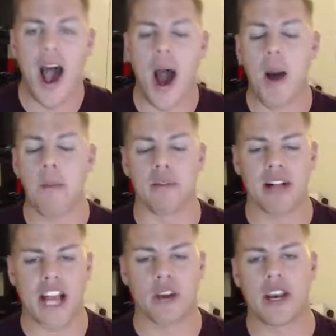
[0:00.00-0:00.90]

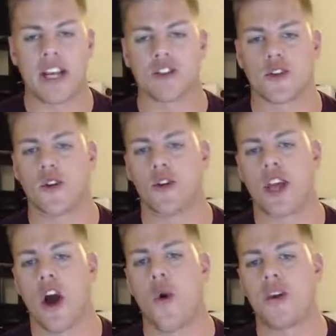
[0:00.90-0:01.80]
Black-green certainly
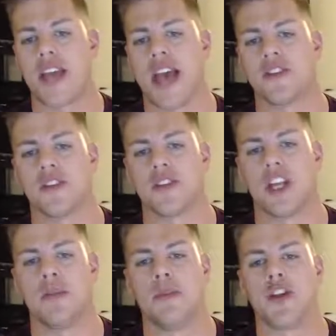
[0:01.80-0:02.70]
always has this
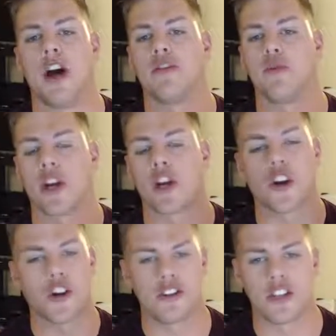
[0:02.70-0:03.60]
element of
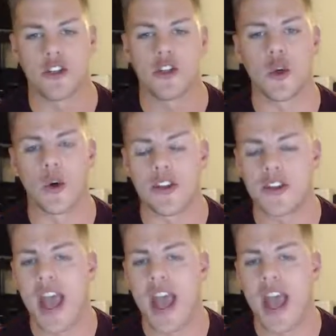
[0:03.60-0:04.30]
recursion to it,